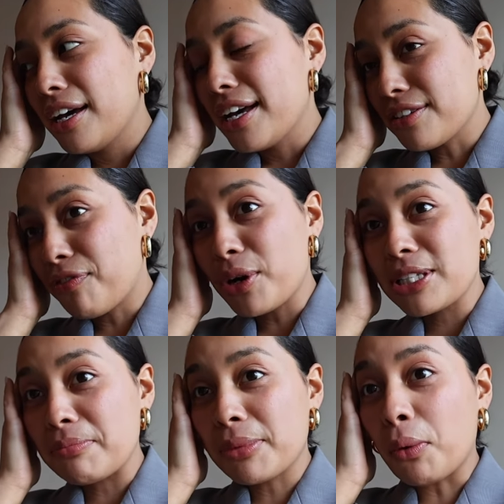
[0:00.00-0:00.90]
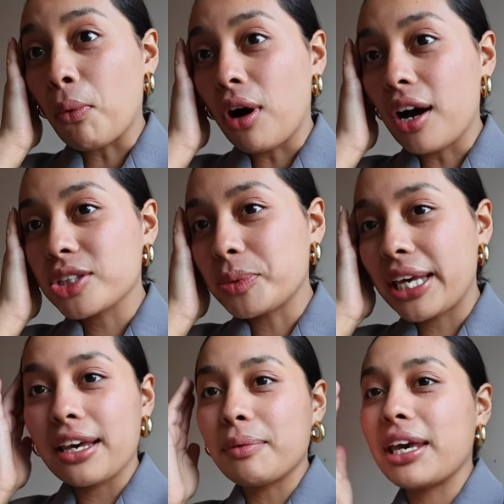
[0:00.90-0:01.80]
It's a 40-something minute walk, so we
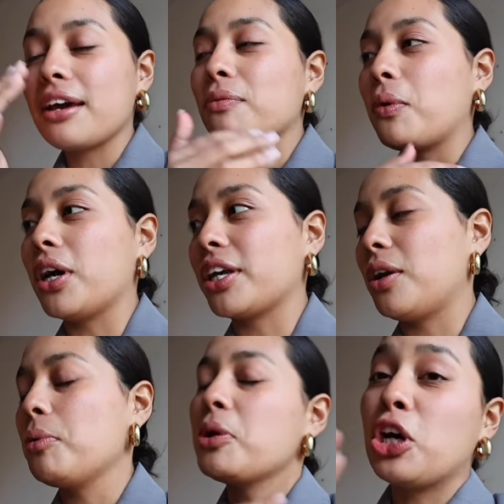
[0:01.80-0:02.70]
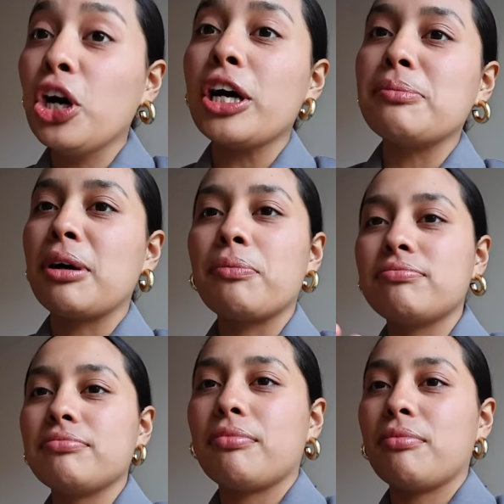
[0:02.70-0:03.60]
can't walk it. We could, but
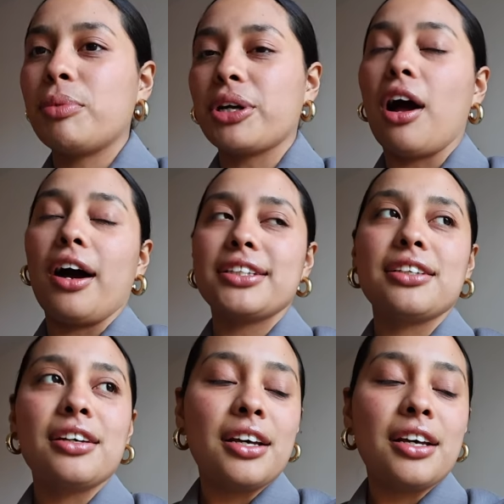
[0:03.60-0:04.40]
we're not.